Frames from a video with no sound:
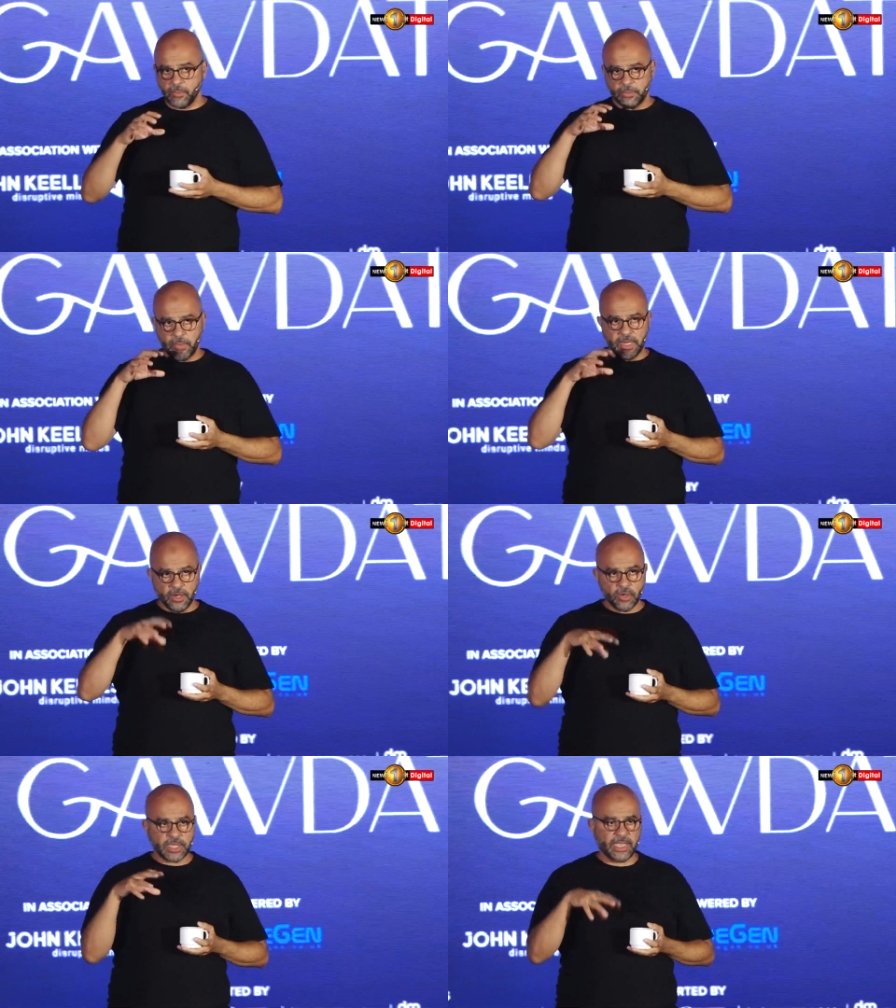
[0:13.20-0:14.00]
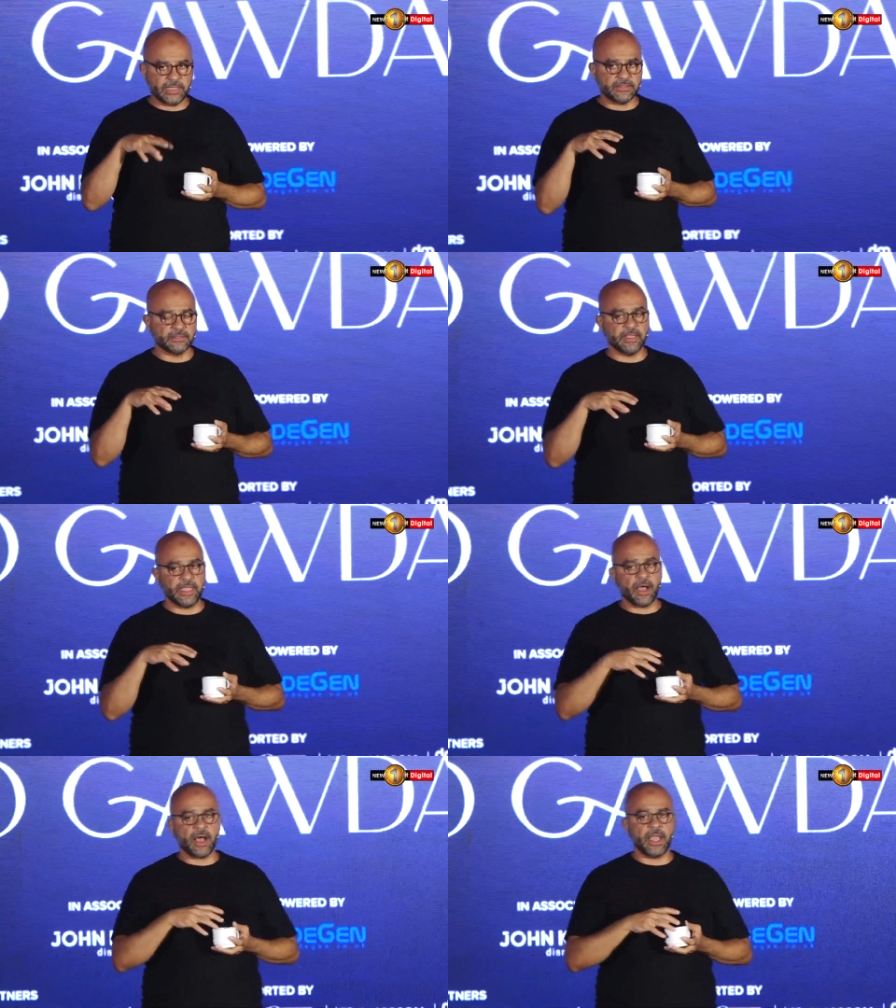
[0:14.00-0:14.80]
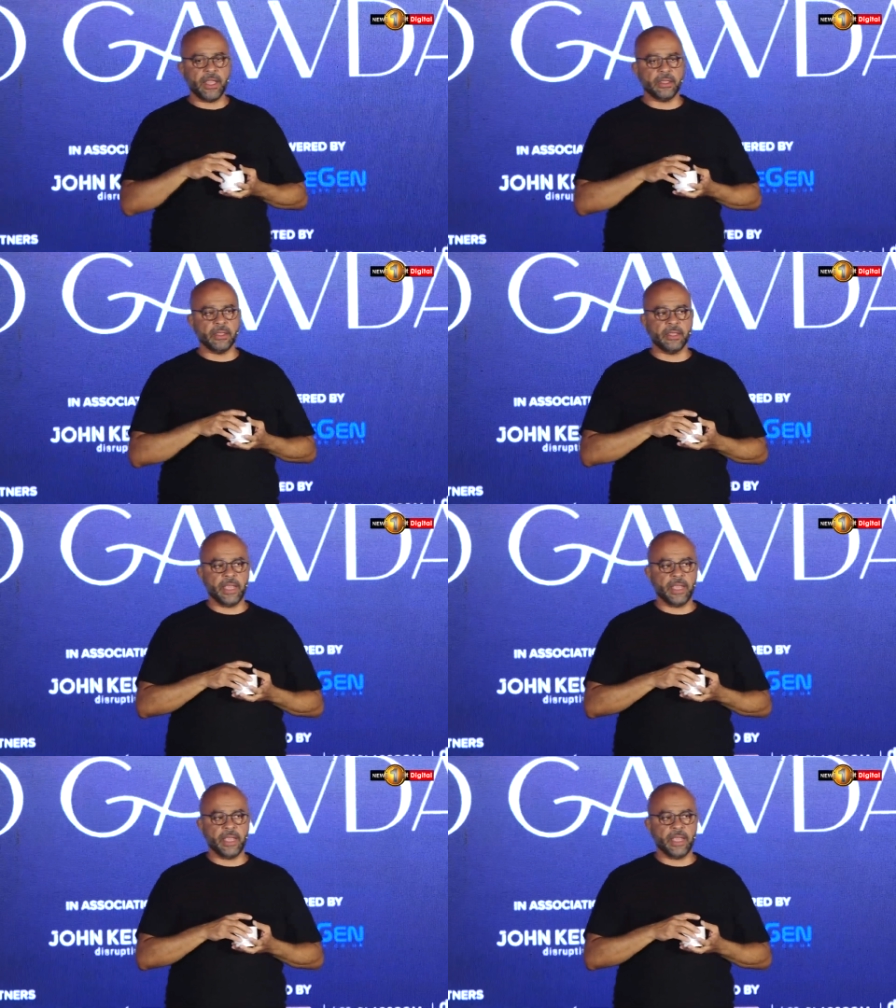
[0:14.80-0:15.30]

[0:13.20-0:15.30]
When we look at A I